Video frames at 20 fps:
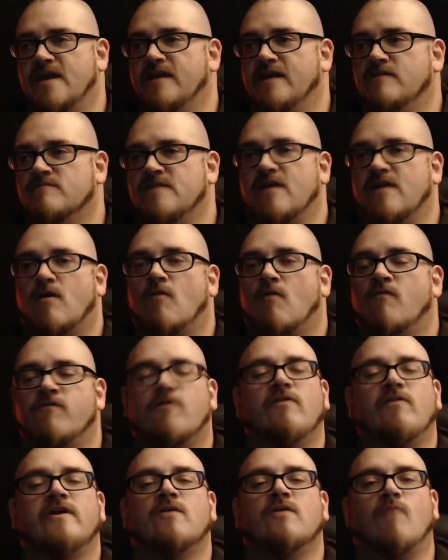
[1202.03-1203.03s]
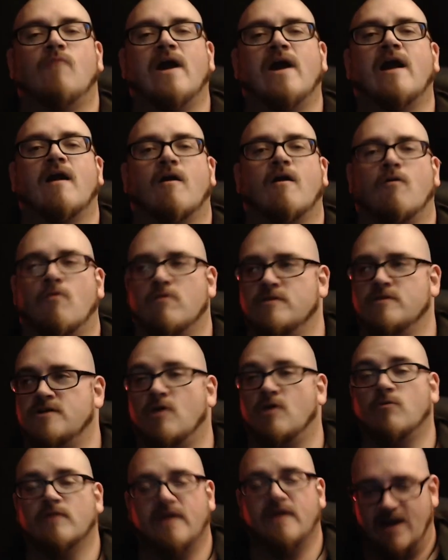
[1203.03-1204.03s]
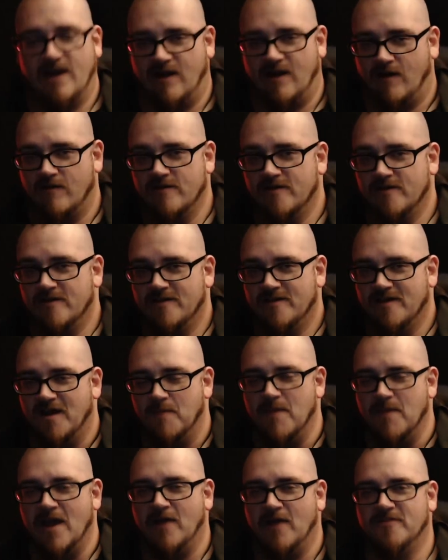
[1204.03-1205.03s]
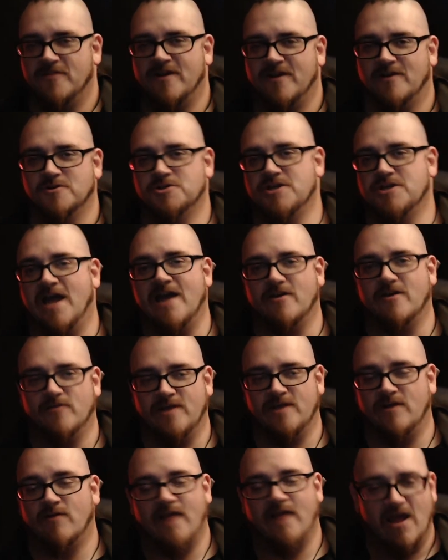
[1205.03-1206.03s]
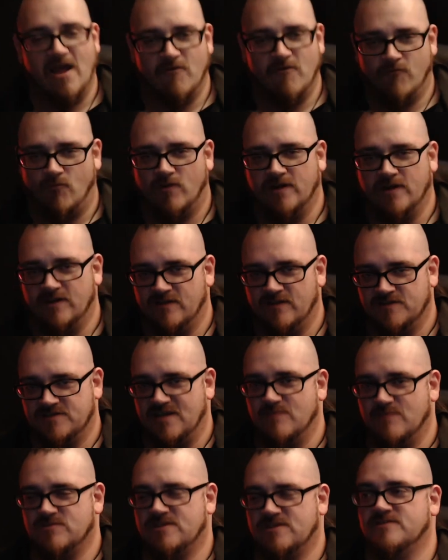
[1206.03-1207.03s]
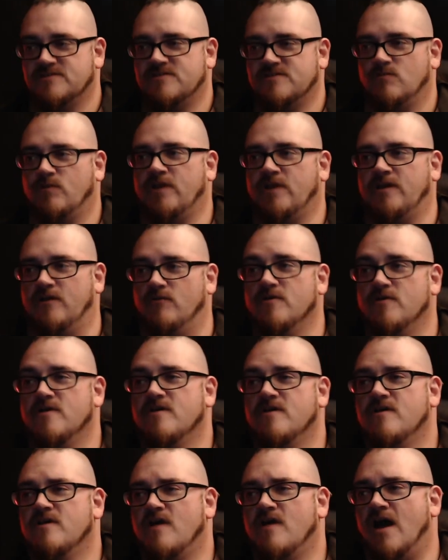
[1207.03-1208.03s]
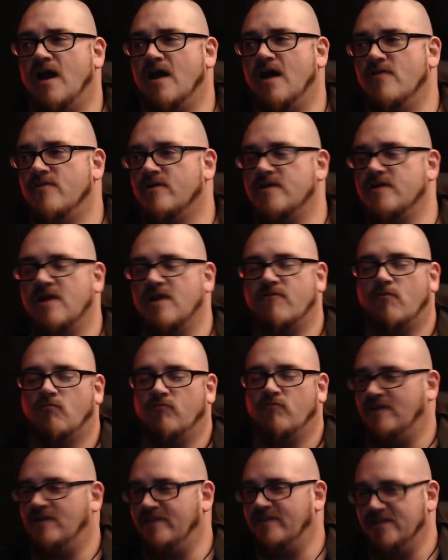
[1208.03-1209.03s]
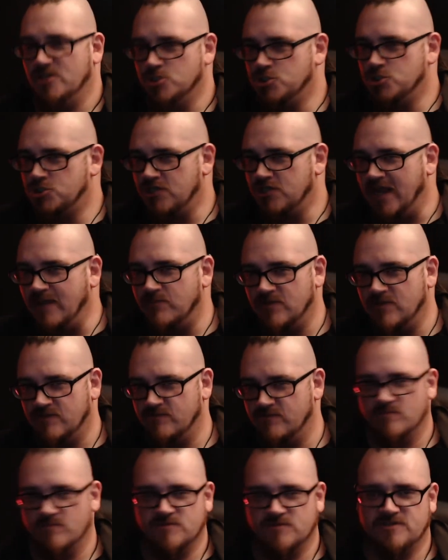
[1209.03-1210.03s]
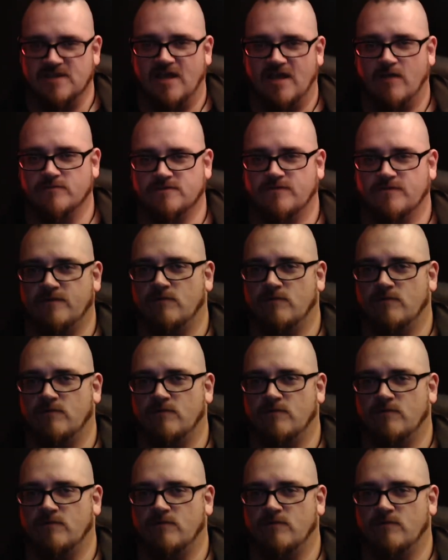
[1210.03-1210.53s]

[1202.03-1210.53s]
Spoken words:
They are fully aware or don't care about their shadow. They don't have one in the same sense that we do. They're never really ashamed of themselves.